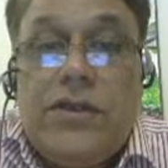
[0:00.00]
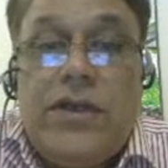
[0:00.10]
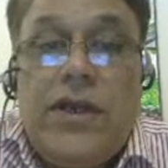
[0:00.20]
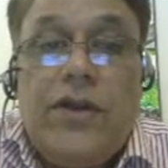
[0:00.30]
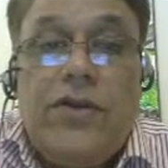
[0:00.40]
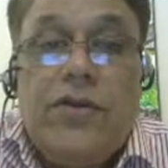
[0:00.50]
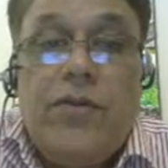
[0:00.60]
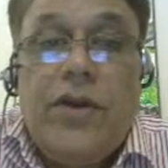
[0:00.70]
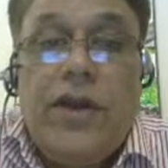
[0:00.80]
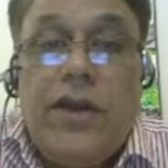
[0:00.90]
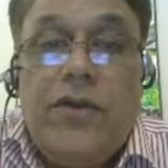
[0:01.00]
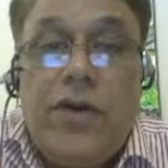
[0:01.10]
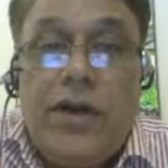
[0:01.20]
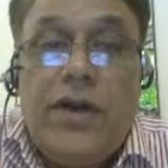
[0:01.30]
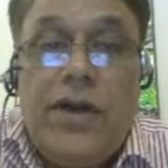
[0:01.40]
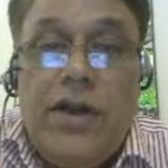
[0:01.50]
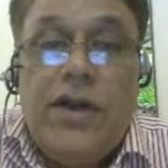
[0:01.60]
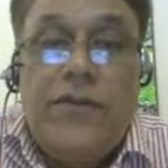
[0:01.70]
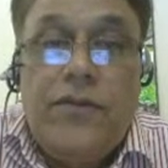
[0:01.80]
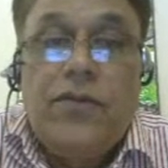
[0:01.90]
He should be educated
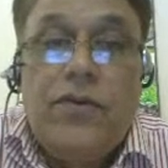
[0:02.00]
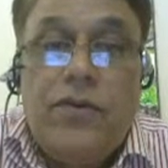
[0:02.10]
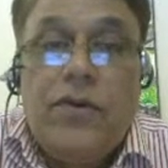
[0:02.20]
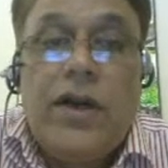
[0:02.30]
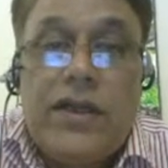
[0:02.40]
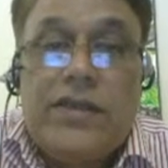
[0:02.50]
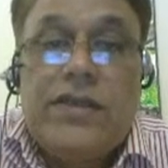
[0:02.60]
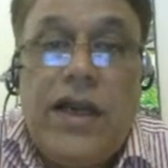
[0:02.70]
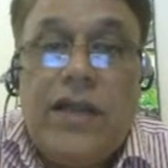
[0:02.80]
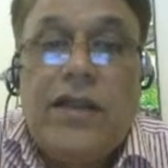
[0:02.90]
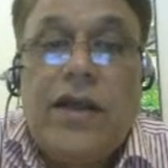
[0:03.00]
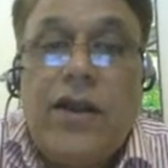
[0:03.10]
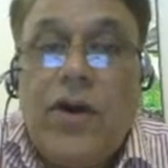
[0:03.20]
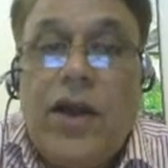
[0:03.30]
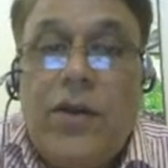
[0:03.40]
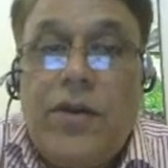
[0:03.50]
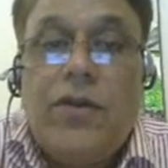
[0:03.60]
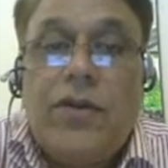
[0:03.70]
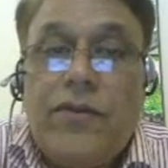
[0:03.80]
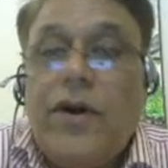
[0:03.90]
enough to understand the
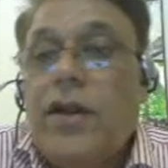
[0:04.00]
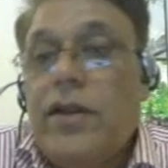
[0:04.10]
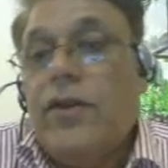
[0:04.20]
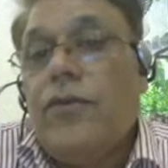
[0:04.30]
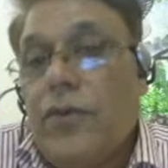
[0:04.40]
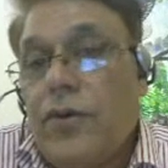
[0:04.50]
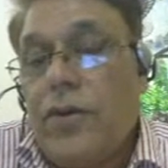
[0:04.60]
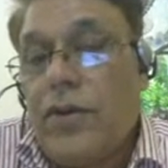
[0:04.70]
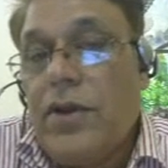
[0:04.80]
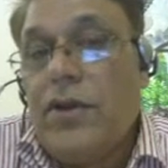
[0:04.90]
requirements of all these forces.